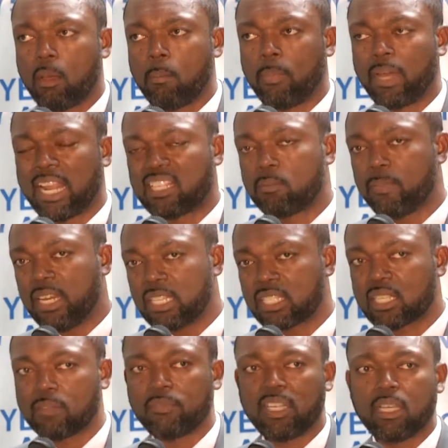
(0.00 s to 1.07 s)
but as
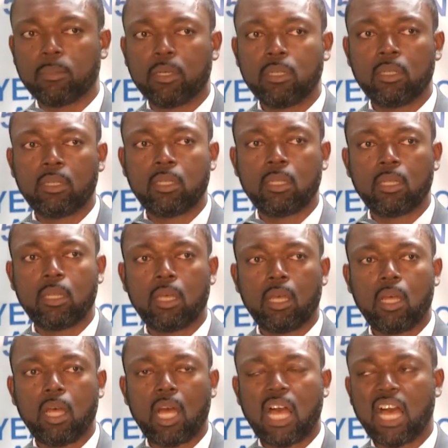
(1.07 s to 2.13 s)
Minister of Labor,
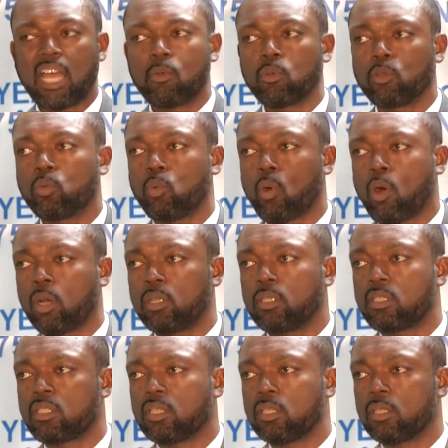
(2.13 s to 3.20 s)
I would
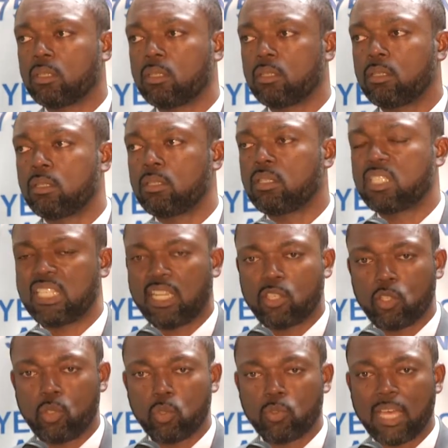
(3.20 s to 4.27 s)
want to say to
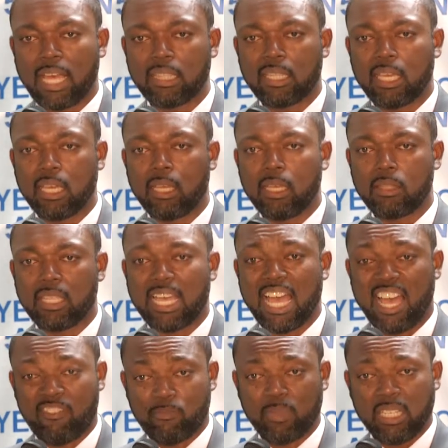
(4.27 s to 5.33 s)
you that there
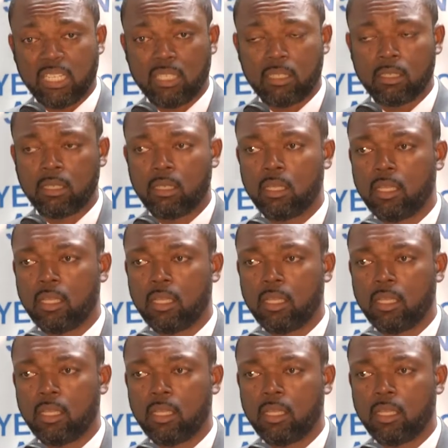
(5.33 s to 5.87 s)
have been